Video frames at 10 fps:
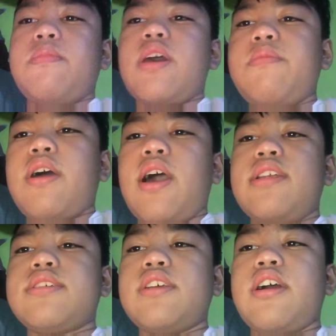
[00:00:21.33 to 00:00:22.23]
man
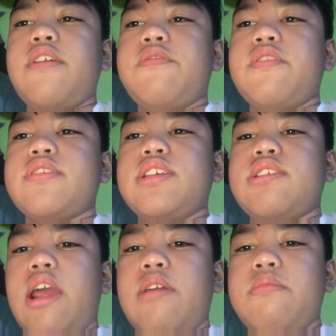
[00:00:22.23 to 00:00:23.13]
behind us louder for
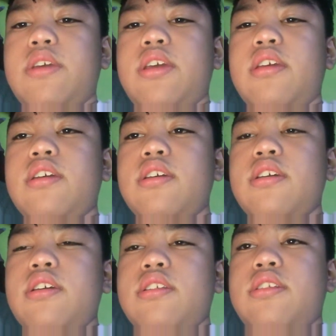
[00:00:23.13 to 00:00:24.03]
subscribing me.
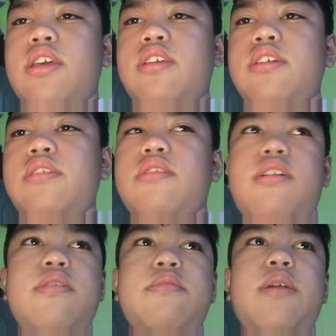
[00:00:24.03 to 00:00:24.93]
Thank you,
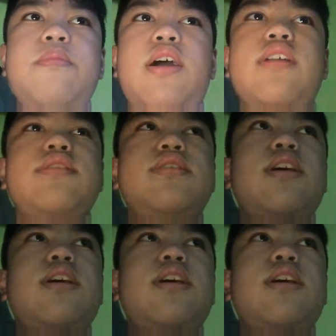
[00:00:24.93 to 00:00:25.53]
um, man behind us